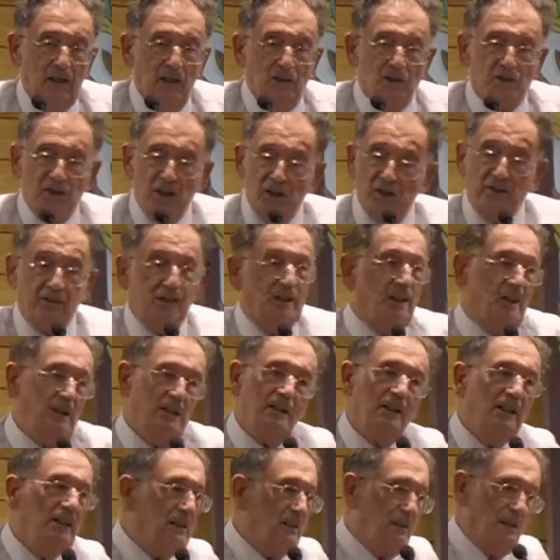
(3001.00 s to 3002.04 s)
Certainly
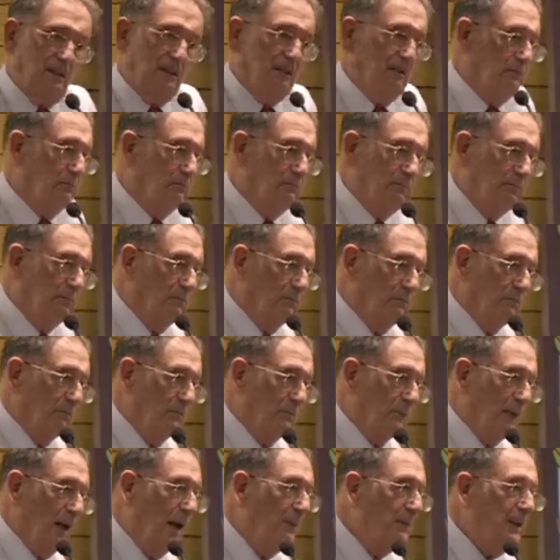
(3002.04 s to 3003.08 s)
it is.
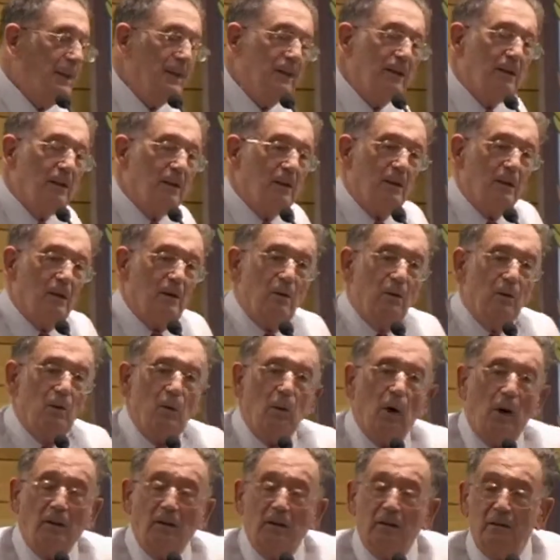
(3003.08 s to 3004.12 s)
I mean,
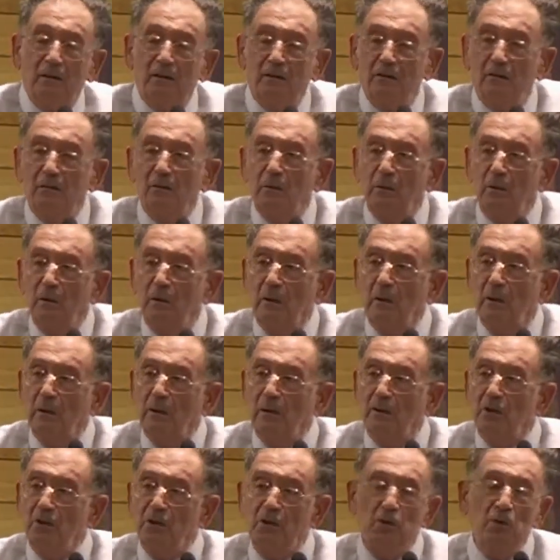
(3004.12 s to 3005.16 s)
what
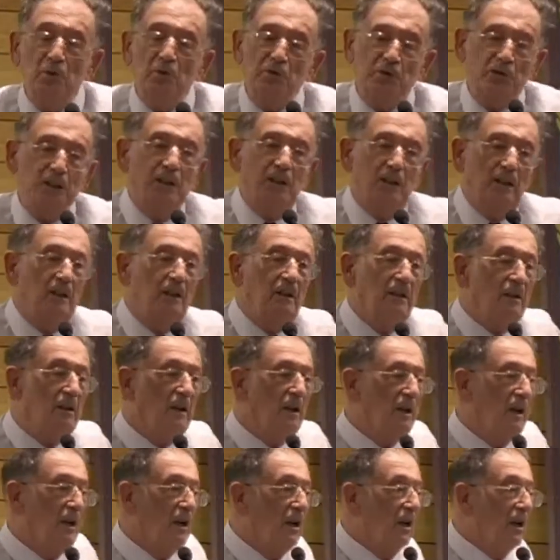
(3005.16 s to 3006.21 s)
the Jews did
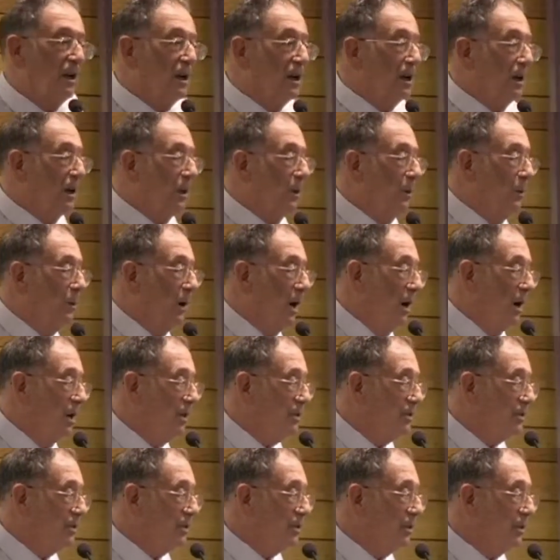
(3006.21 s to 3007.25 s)

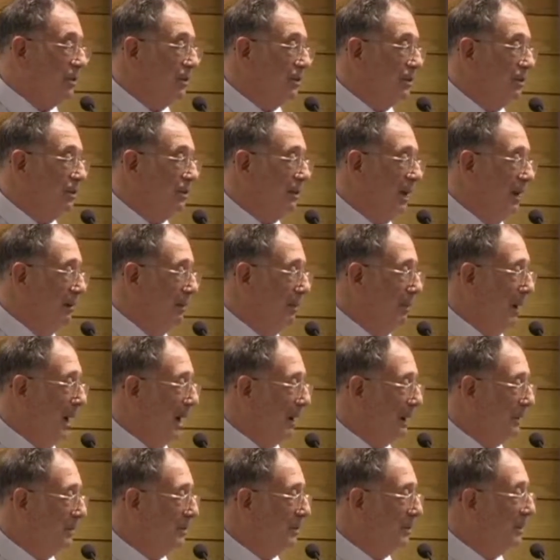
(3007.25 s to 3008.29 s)
was to come
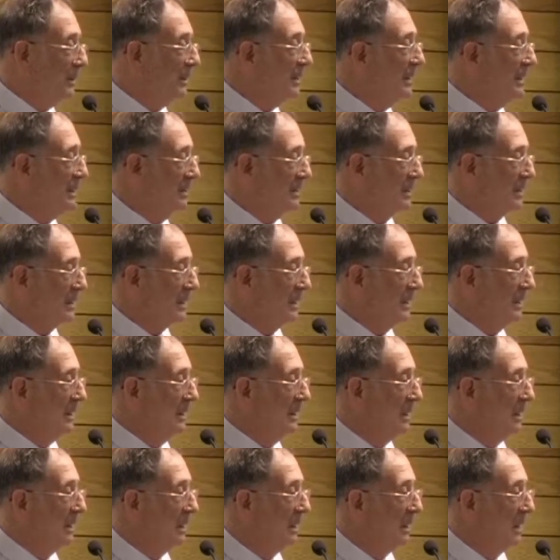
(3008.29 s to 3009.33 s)
back to a country
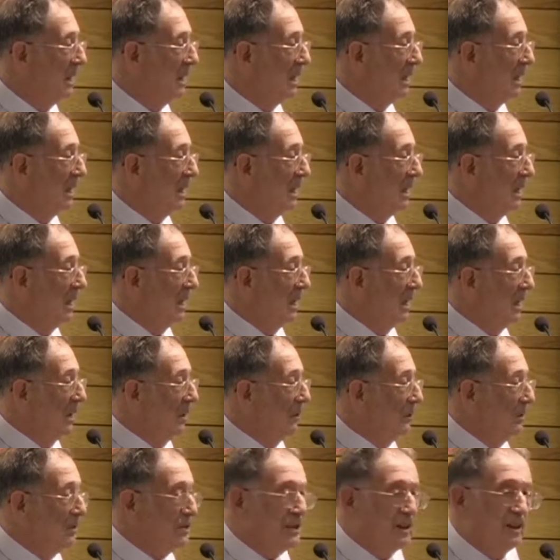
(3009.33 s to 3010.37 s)

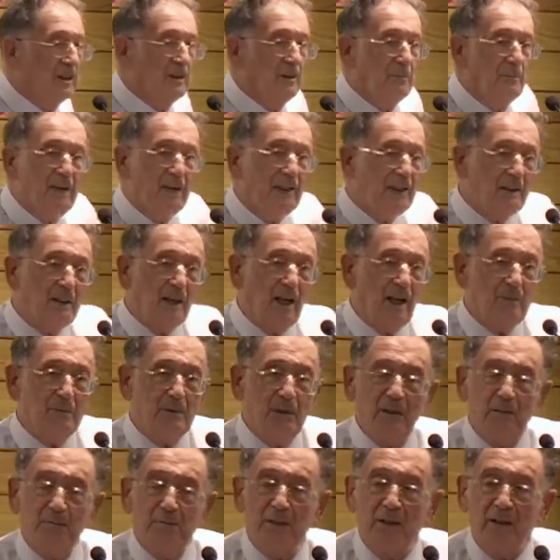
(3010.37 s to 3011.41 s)
which in the meantime
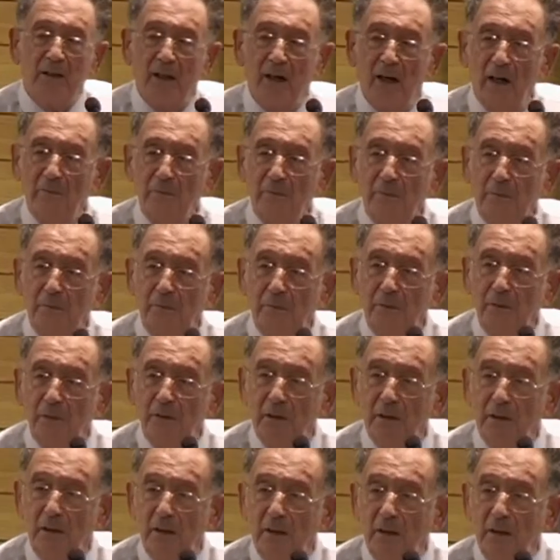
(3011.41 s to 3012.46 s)
had become
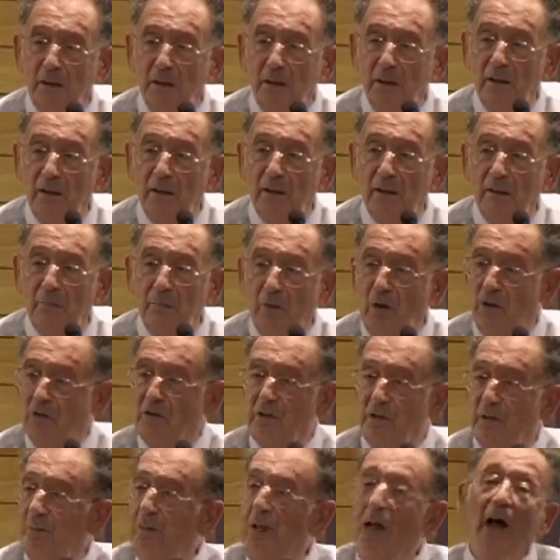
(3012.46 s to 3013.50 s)

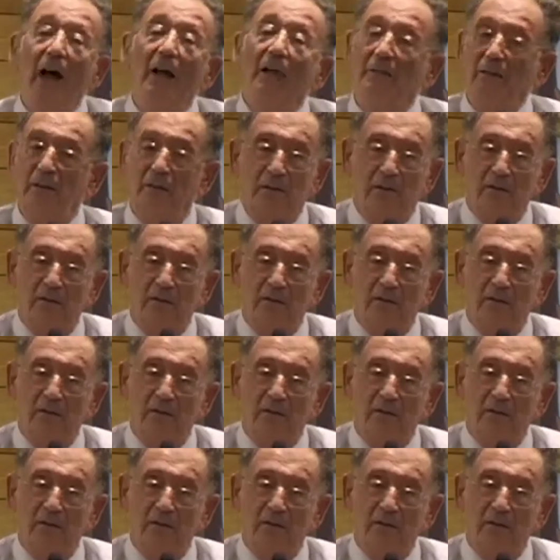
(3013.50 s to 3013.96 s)
Muslim land.